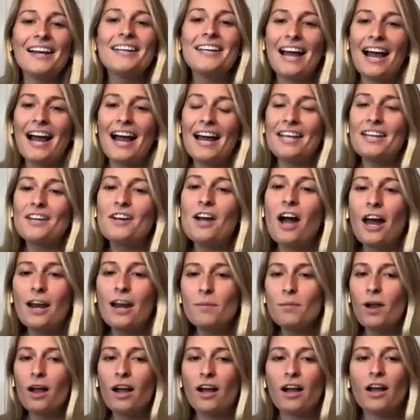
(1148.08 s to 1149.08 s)
You got
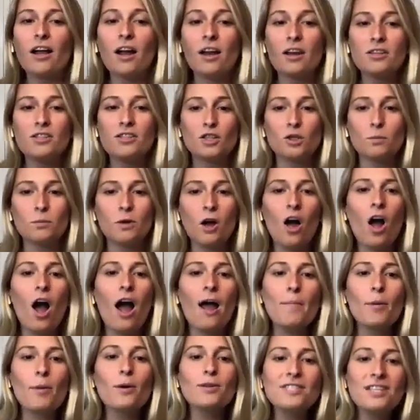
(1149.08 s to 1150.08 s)
to block on a Zoom call.
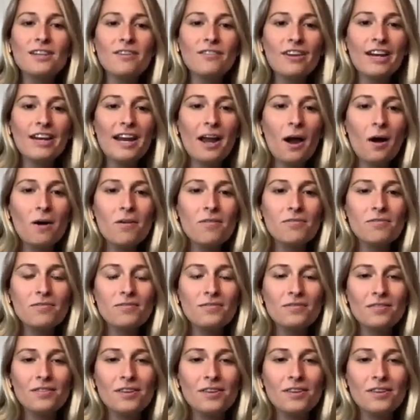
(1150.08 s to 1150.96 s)
I posted a video of